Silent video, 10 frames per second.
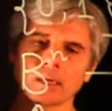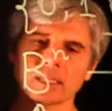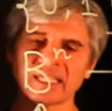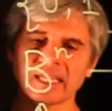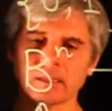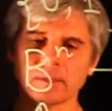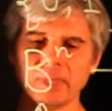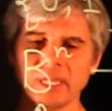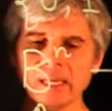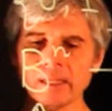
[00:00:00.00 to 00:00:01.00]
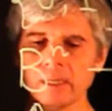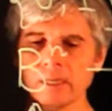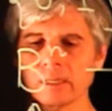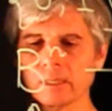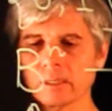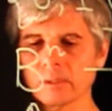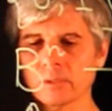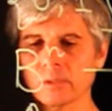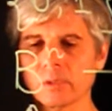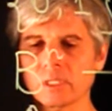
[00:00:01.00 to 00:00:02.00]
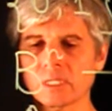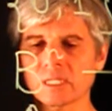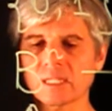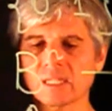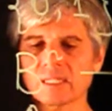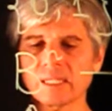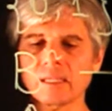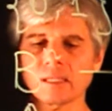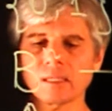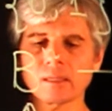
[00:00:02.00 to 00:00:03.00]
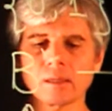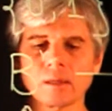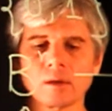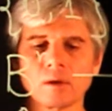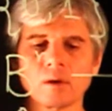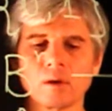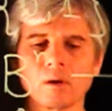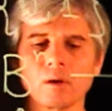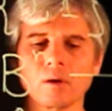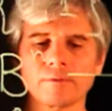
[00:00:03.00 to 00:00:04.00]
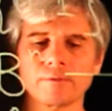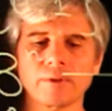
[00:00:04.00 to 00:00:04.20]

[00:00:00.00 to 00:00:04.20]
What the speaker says: set Bn, so this is the set of